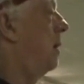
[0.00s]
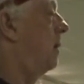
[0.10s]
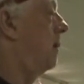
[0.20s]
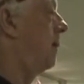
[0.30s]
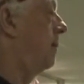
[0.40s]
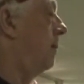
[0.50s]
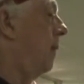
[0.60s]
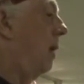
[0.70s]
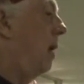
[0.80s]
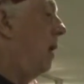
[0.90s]
and
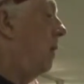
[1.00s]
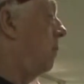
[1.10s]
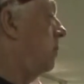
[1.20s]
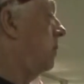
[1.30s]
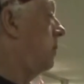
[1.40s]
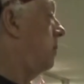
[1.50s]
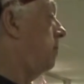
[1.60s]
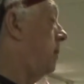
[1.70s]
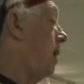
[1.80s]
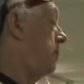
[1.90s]

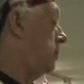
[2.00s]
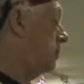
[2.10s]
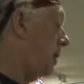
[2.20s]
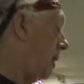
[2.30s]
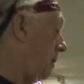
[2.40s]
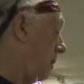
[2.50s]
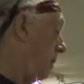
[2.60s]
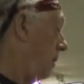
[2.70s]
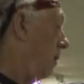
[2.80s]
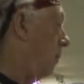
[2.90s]
the cops just had to
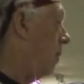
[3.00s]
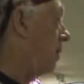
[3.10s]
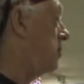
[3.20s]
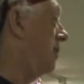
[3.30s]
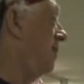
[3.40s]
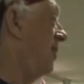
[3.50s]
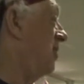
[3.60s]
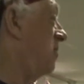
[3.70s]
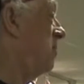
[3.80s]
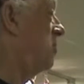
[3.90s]
watch it
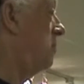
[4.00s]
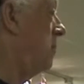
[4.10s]
because there were too